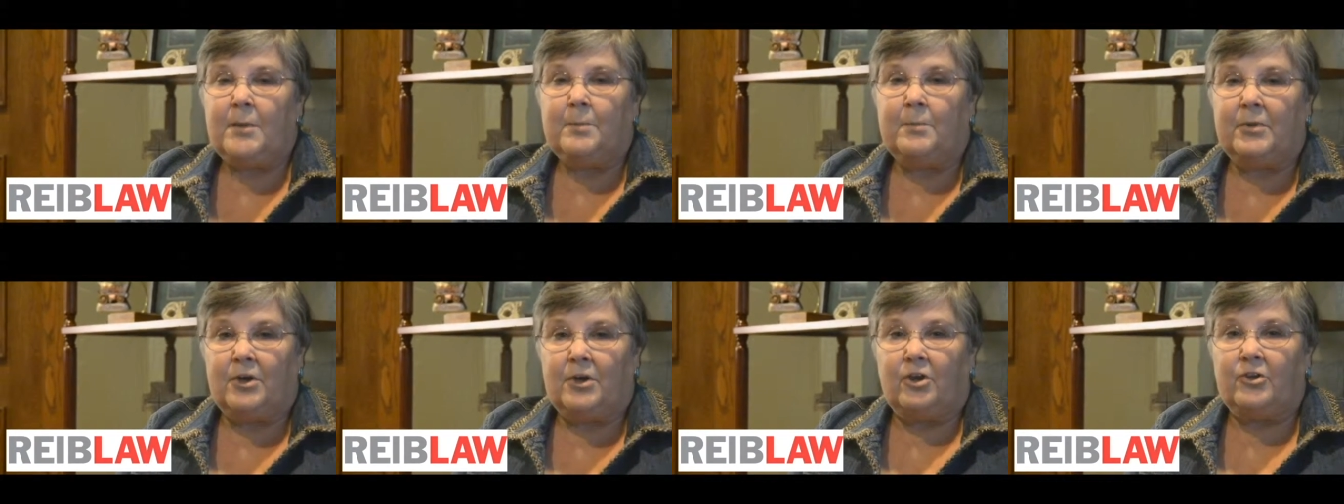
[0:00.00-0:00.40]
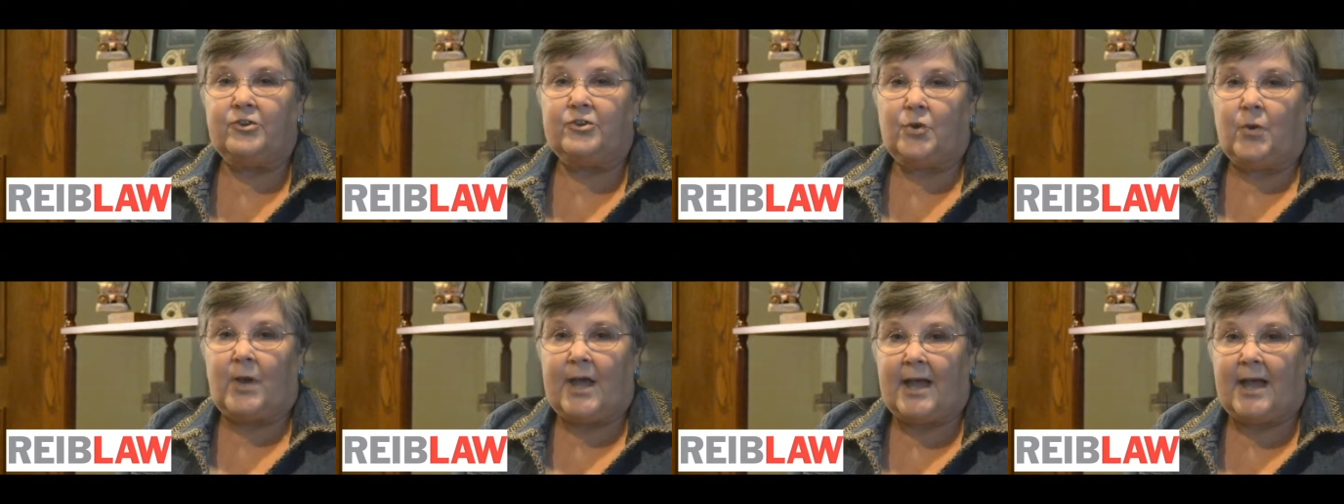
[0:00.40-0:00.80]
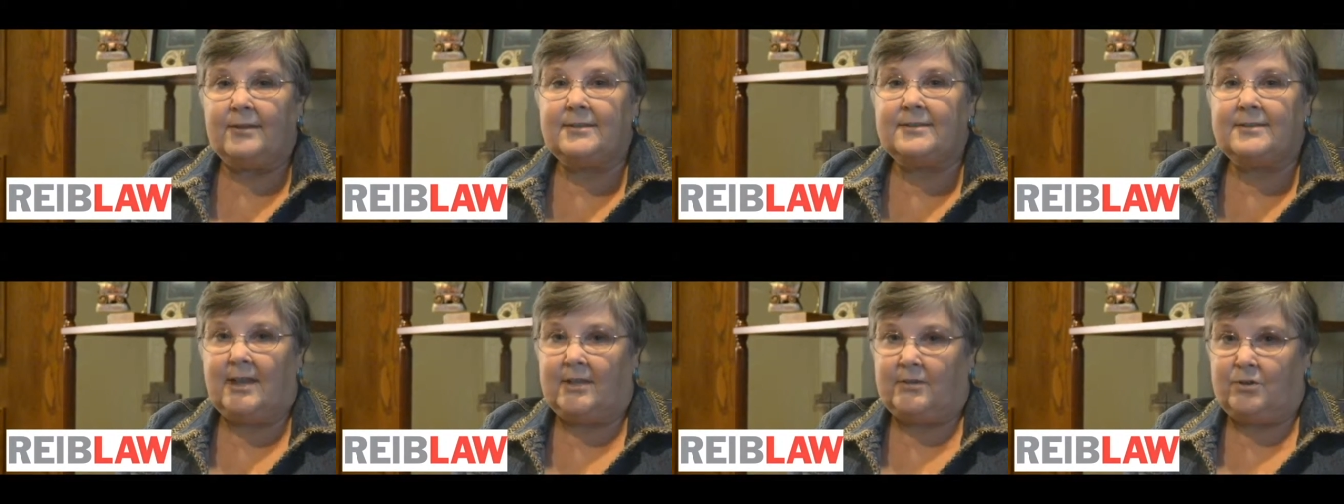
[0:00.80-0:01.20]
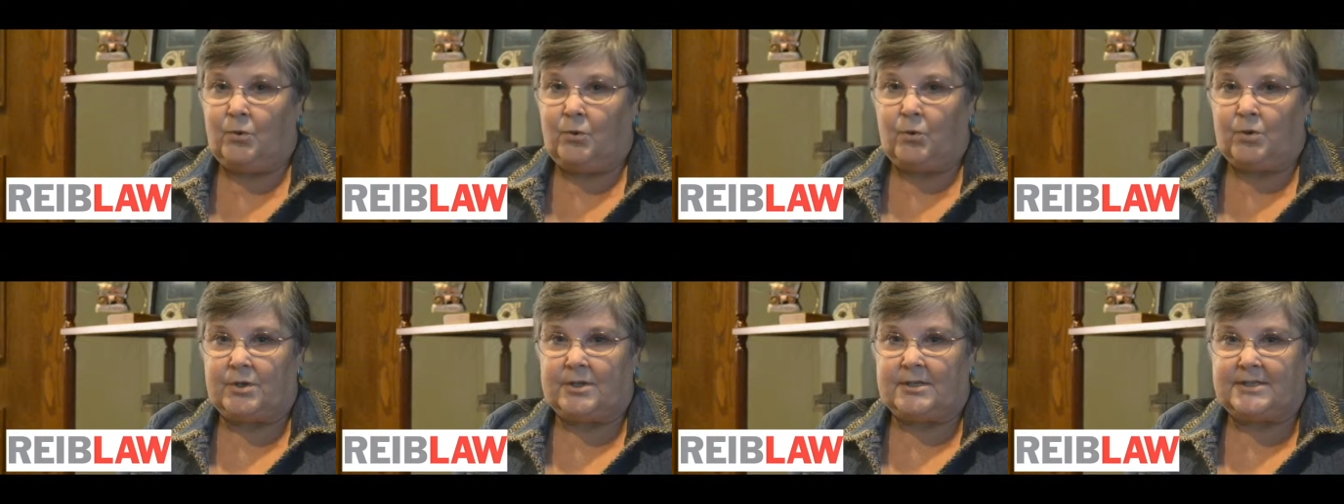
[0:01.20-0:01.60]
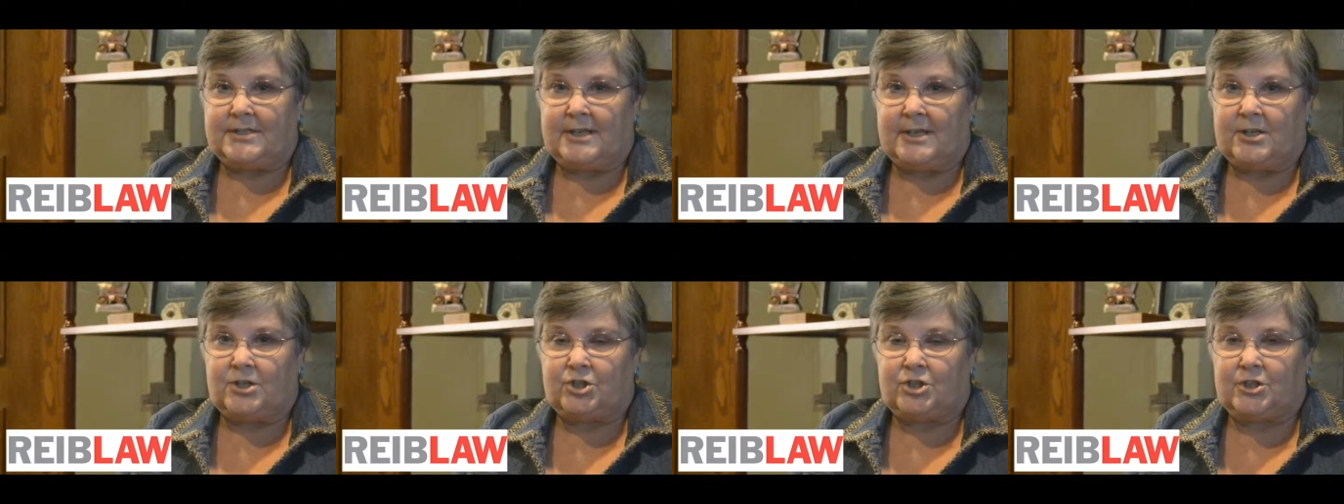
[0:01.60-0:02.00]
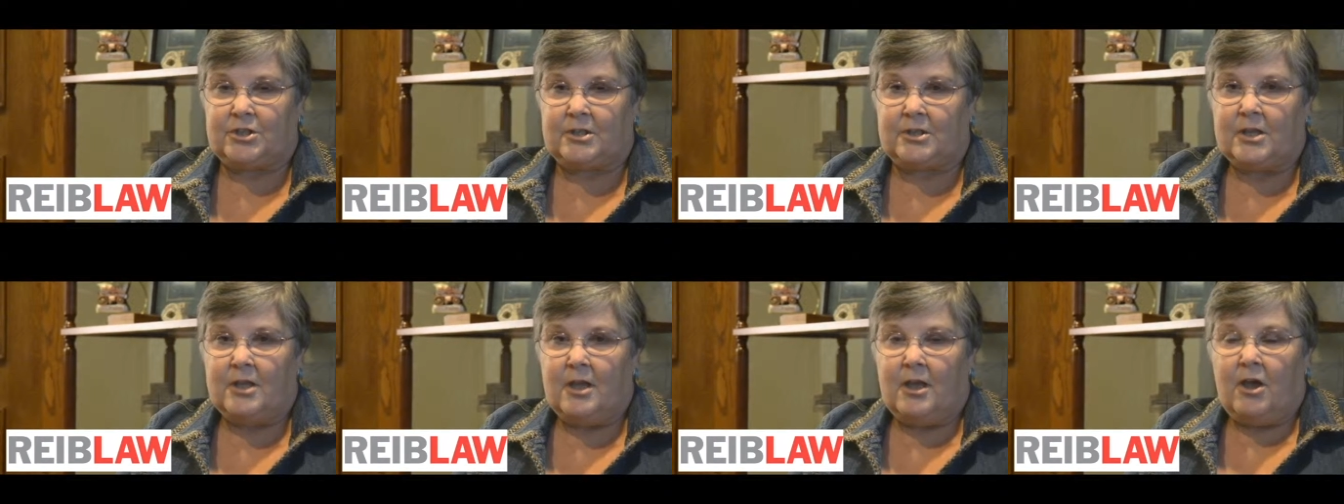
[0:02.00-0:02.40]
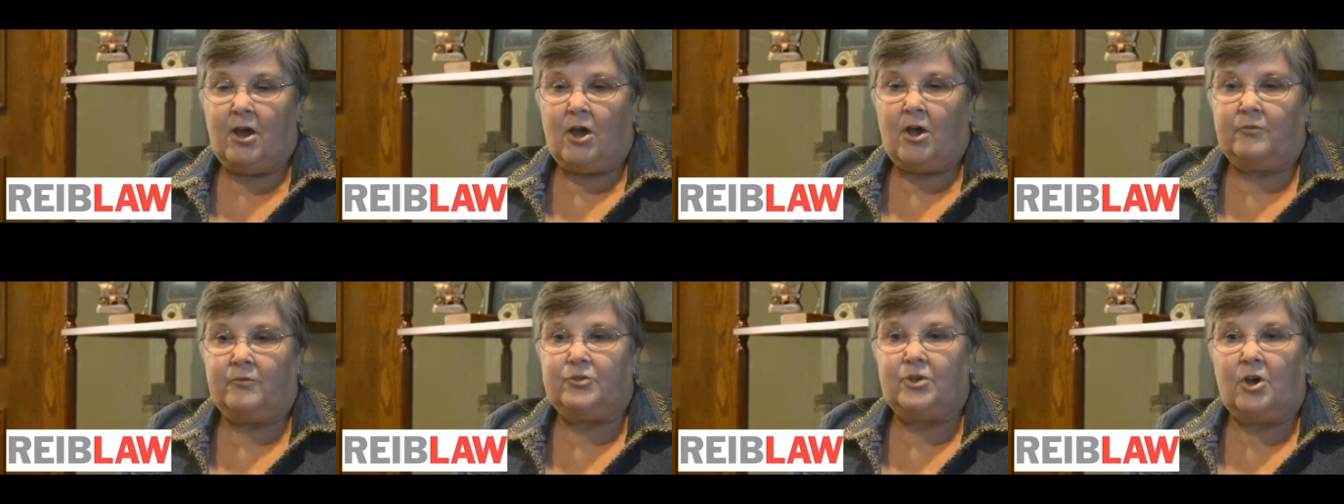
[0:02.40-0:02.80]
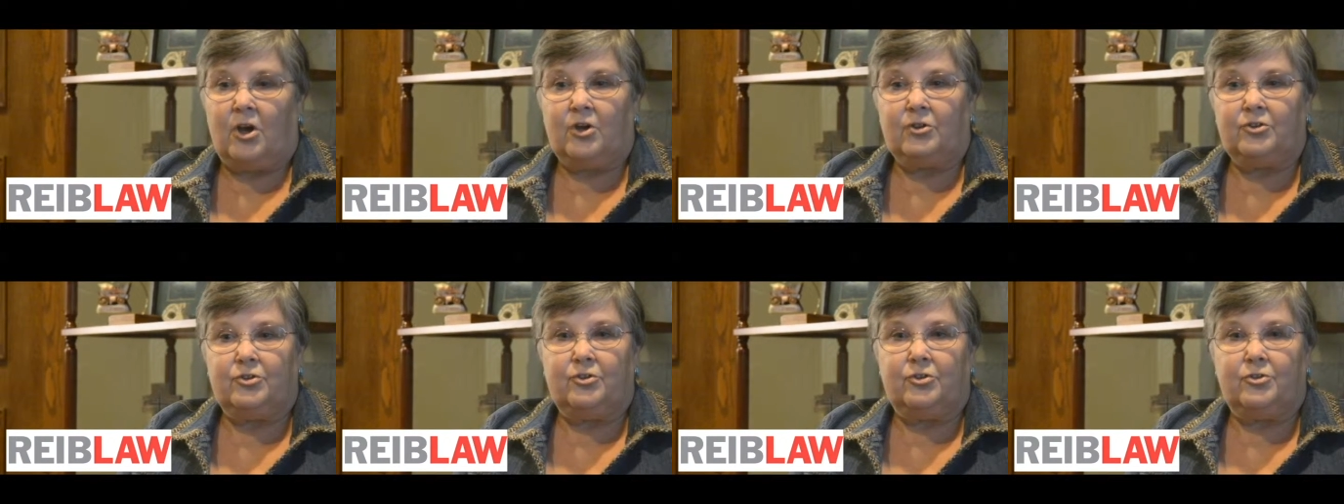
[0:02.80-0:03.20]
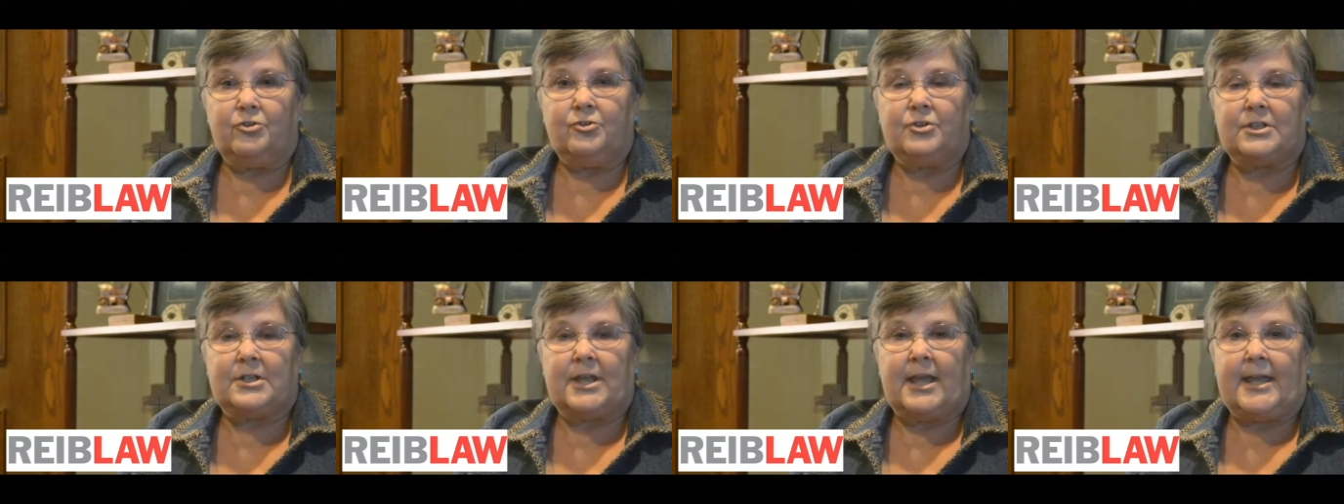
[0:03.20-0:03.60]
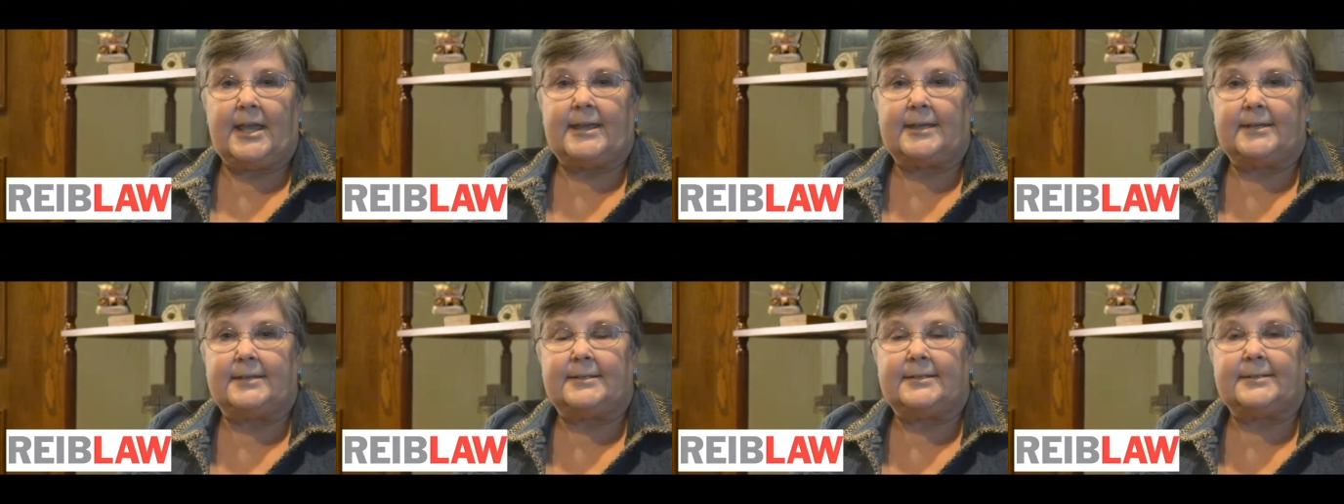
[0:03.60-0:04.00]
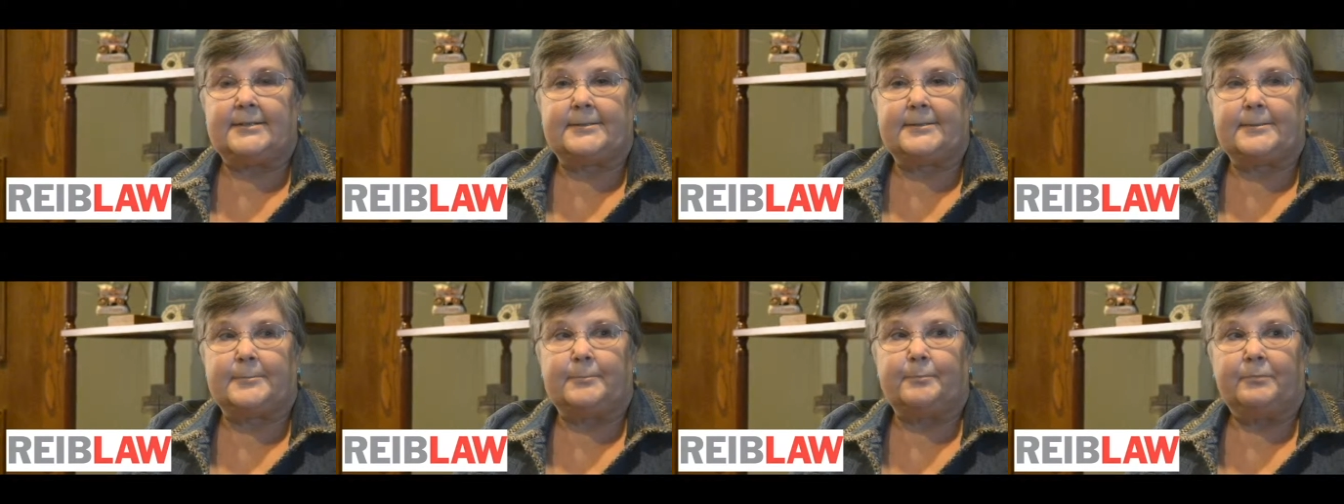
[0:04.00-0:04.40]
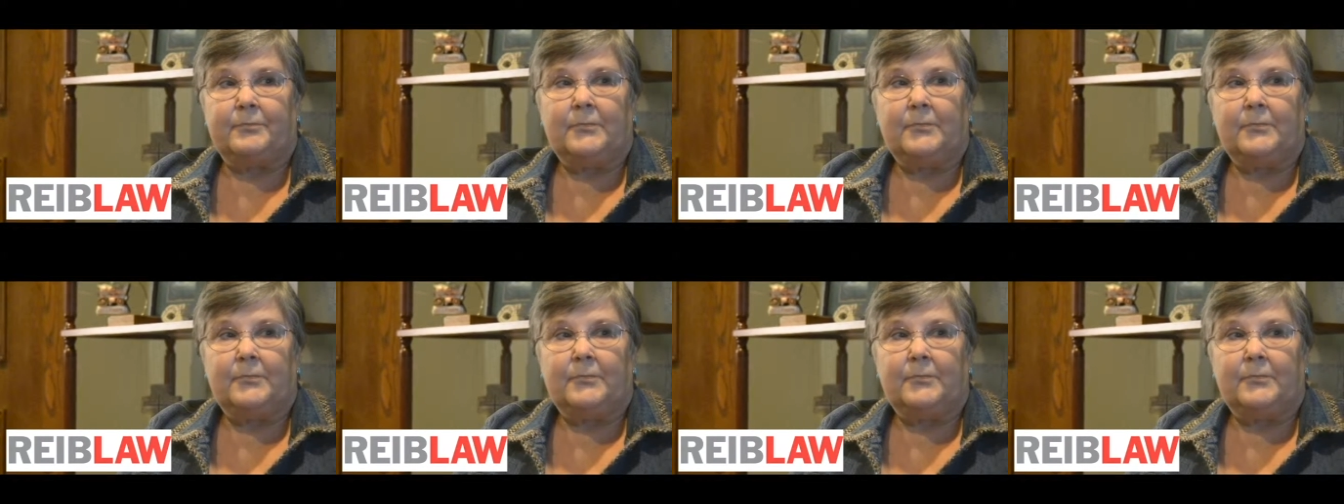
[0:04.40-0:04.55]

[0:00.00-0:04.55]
but also outside the organization of doctors and um,